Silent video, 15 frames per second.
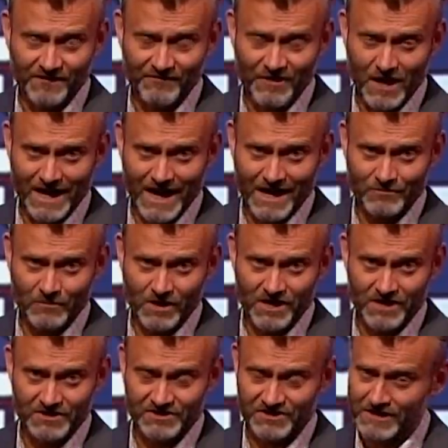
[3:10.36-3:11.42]
The
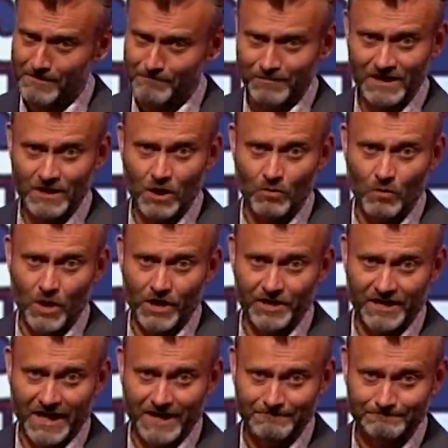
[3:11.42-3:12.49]
Viagra simply not
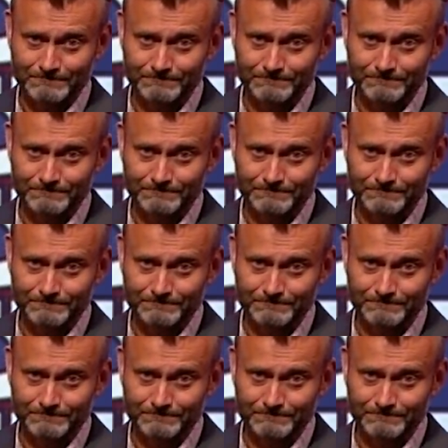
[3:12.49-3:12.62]
working.